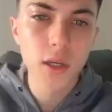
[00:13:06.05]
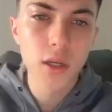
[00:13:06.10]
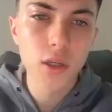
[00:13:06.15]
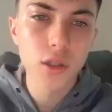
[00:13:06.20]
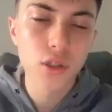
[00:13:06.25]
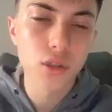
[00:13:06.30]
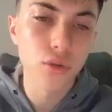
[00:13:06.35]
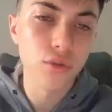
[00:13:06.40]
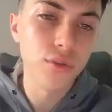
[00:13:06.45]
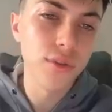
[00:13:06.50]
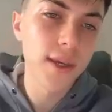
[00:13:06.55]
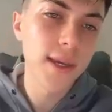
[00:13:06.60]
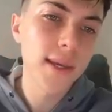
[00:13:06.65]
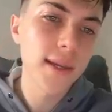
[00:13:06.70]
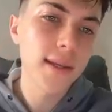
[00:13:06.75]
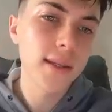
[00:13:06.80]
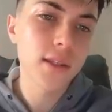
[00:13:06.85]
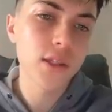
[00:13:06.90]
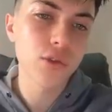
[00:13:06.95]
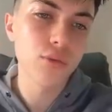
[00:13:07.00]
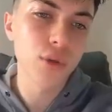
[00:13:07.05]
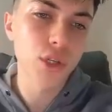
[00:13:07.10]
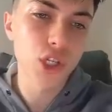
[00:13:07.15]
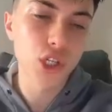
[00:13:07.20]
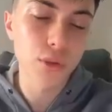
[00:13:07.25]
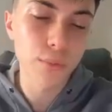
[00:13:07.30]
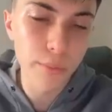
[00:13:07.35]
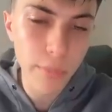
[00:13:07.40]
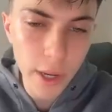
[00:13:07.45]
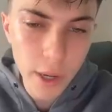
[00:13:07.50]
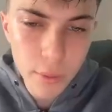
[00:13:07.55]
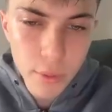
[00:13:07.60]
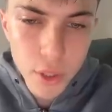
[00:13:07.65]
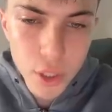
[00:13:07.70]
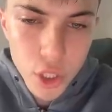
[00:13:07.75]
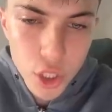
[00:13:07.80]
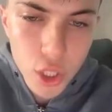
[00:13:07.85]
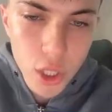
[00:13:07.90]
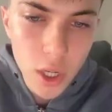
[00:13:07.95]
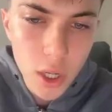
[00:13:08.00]
So daily switched
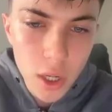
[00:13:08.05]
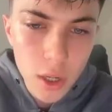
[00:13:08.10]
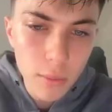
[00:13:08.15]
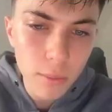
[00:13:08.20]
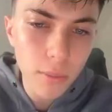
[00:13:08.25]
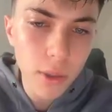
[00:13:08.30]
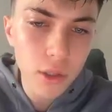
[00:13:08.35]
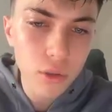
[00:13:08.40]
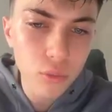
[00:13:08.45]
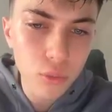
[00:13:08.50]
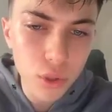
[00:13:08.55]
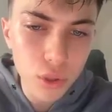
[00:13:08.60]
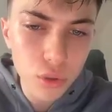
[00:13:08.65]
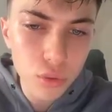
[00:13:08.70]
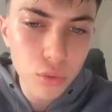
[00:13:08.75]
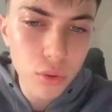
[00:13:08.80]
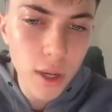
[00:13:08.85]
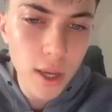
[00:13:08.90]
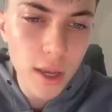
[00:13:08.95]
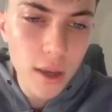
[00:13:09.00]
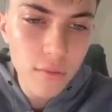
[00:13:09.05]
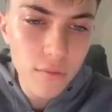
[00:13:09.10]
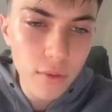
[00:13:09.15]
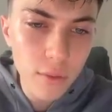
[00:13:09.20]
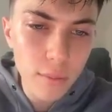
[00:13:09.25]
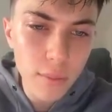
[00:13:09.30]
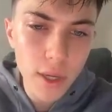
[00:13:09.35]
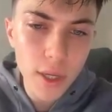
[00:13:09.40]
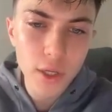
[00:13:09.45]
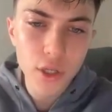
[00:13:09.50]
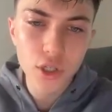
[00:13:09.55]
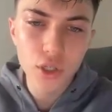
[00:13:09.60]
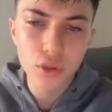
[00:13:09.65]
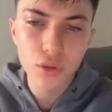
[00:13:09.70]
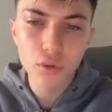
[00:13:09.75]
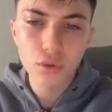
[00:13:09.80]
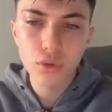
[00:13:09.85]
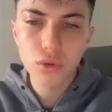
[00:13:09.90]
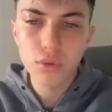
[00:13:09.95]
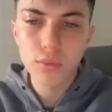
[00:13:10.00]
bearish, but we do have a major
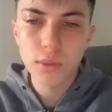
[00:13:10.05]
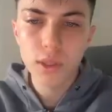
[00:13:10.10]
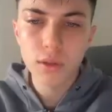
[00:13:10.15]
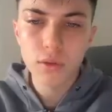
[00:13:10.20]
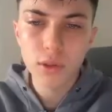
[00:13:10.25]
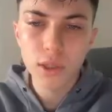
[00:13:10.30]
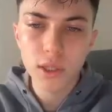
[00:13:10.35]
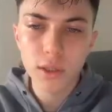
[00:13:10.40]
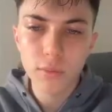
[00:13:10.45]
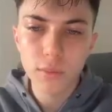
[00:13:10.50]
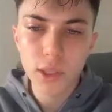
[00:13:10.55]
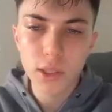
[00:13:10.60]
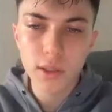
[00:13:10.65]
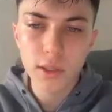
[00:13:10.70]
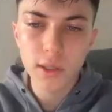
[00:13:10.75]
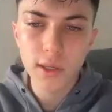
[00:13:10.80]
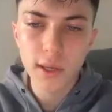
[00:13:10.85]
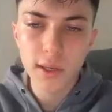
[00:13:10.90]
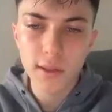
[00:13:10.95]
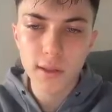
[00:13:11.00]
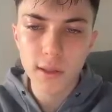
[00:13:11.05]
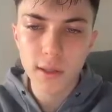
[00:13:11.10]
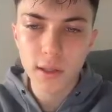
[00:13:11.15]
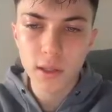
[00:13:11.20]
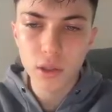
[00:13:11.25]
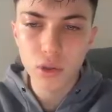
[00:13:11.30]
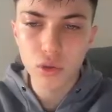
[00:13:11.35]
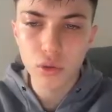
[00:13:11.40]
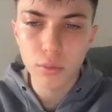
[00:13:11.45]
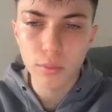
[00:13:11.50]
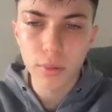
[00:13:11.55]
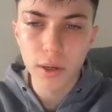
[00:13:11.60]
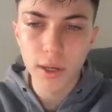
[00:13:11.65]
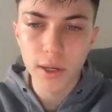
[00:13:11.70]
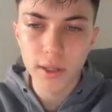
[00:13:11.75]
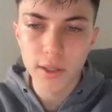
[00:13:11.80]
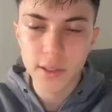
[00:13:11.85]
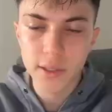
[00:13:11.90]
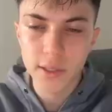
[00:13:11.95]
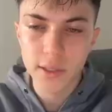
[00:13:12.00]
inducement mitigating into
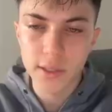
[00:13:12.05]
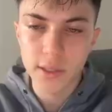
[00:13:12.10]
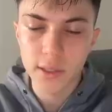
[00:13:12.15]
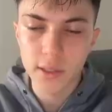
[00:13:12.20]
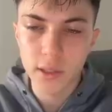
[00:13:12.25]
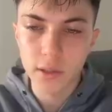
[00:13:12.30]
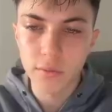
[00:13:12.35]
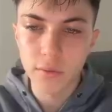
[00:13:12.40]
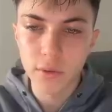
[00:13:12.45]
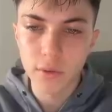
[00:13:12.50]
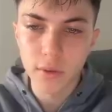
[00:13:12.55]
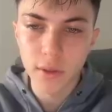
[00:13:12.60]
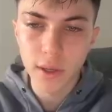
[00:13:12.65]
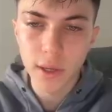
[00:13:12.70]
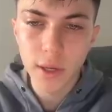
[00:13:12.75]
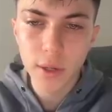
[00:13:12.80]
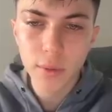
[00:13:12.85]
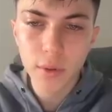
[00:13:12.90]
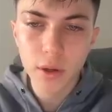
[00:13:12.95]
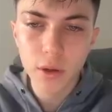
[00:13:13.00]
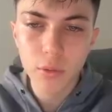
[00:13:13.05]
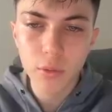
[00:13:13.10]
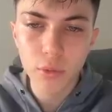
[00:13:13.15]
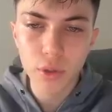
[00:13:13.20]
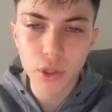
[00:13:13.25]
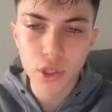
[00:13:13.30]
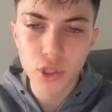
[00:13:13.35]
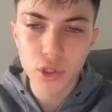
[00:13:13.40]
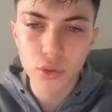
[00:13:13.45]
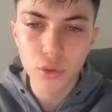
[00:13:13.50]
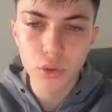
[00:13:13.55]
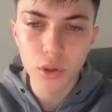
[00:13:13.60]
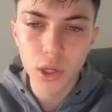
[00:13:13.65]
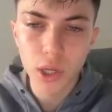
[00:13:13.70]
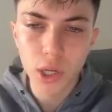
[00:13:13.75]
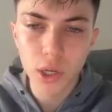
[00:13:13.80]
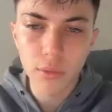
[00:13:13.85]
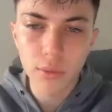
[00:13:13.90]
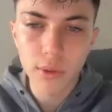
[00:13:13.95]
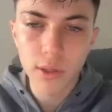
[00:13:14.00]
buyer sensitivity area, which took
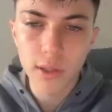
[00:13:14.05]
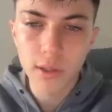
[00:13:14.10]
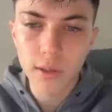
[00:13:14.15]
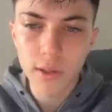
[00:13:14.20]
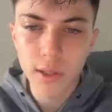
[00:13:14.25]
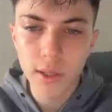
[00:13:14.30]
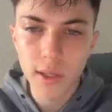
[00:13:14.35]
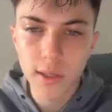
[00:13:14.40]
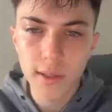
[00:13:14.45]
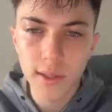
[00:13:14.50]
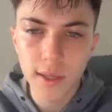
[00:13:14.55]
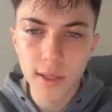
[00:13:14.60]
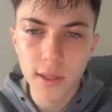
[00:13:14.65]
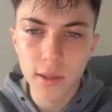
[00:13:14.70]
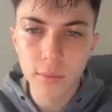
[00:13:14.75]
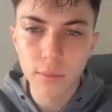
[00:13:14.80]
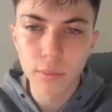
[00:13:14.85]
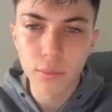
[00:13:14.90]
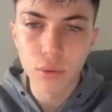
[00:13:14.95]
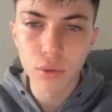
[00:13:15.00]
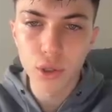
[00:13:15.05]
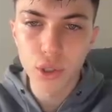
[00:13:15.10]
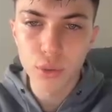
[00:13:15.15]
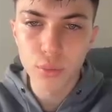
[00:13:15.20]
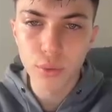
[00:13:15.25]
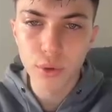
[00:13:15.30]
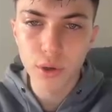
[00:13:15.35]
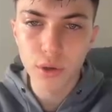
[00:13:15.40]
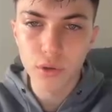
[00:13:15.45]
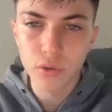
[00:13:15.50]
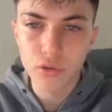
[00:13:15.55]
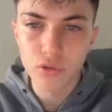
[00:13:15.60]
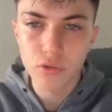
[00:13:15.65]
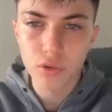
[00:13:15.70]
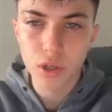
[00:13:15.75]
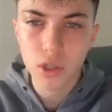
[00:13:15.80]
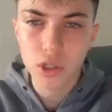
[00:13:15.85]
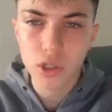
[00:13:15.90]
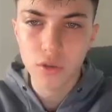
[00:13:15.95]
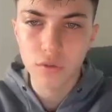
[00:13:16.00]
liquidity and had a bullish breakout
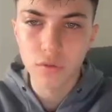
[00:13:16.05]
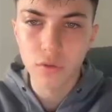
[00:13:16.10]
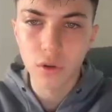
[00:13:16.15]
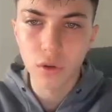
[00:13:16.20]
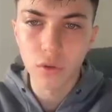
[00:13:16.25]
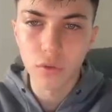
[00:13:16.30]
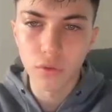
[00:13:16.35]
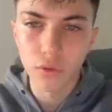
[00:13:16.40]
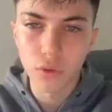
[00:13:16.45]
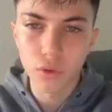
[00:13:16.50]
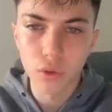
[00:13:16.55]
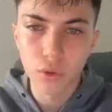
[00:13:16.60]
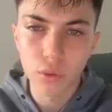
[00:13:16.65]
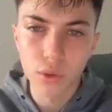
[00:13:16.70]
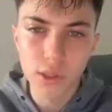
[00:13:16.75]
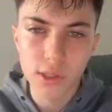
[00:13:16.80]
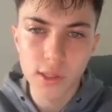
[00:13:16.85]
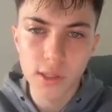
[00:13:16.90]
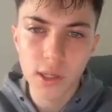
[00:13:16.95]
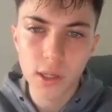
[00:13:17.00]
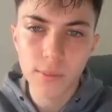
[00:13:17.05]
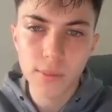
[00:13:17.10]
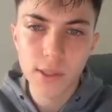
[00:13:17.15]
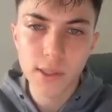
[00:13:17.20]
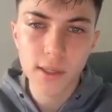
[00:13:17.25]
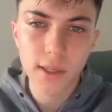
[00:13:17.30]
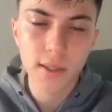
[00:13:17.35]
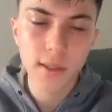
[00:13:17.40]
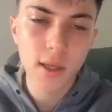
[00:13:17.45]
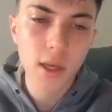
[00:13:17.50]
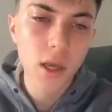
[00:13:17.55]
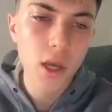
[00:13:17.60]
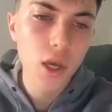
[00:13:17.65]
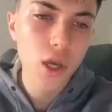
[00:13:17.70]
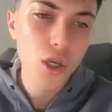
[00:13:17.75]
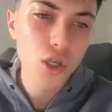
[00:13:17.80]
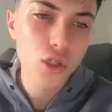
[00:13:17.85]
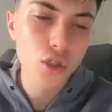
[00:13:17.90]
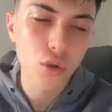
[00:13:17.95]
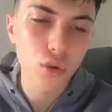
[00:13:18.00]
structure follow through towards the upside.
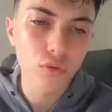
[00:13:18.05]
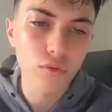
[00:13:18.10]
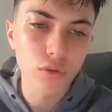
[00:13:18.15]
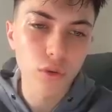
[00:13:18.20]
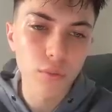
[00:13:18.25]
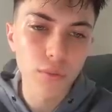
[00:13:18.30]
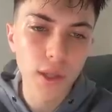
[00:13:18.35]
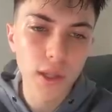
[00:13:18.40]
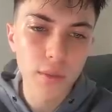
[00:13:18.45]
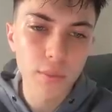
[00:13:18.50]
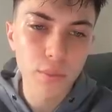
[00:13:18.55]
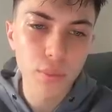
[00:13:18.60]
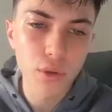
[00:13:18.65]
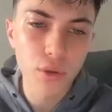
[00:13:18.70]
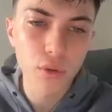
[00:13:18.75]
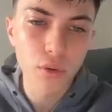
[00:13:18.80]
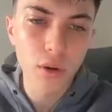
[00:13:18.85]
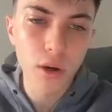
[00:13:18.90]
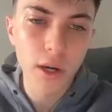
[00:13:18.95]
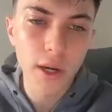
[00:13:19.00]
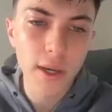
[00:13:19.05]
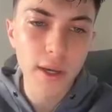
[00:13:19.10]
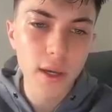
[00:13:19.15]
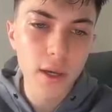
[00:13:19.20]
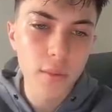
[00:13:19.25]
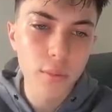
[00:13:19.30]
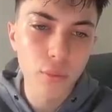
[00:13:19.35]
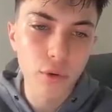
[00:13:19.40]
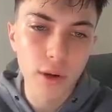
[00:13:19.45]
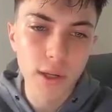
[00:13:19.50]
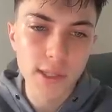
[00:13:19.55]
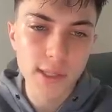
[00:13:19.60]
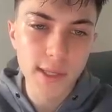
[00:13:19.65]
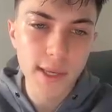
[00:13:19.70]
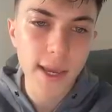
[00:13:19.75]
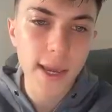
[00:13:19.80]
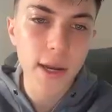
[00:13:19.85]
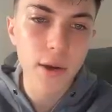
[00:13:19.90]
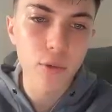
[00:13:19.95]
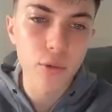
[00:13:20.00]
So from that POI, price
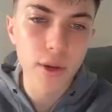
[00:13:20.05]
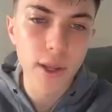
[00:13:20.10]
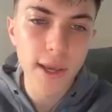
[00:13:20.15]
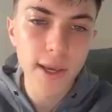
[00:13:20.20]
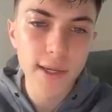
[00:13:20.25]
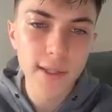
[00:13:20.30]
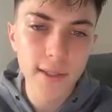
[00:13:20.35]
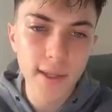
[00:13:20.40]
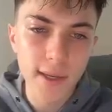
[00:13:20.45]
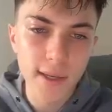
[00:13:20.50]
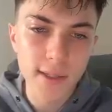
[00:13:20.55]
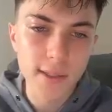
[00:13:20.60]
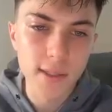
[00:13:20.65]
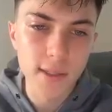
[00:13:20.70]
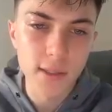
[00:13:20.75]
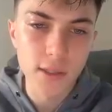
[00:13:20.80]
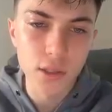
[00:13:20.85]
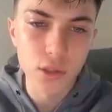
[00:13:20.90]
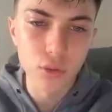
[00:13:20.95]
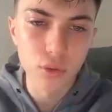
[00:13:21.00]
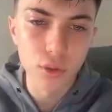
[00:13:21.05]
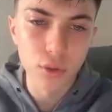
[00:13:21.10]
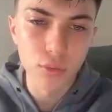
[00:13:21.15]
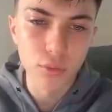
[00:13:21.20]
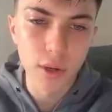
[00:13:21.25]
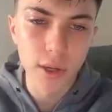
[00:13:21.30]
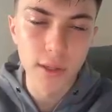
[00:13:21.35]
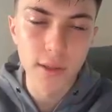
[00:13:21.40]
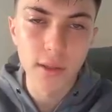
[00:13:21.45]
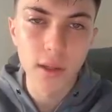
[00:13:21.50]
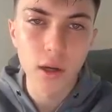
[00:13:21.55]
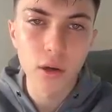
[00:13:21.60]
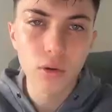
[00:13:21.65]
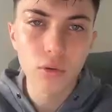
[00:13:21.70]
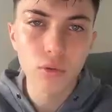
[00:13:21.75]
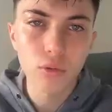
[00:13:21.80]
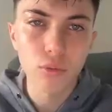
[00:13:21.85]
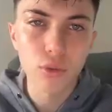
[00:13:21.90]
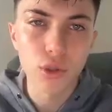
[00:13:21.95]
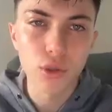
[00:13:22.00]
can react as it's doing right now,
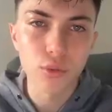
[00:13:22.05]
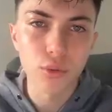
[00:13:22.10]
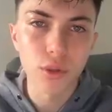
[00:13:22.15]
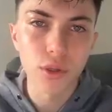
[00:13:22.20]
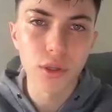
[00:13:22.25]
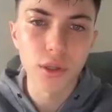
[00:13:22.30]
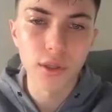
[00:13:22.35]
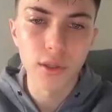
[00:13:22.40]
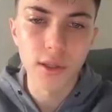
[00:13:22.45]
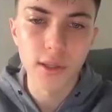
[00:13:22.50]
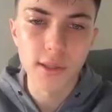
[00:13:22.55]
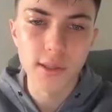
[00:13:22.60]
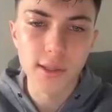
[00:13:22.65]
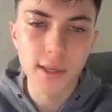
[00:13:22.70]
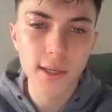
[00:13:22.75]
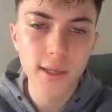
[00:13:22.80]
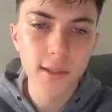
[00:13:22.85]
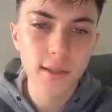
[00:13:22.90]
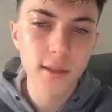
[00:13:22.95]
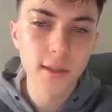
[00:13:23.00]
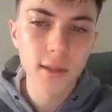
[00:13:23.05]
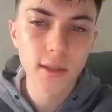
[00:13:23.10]
which we're gonna dissect.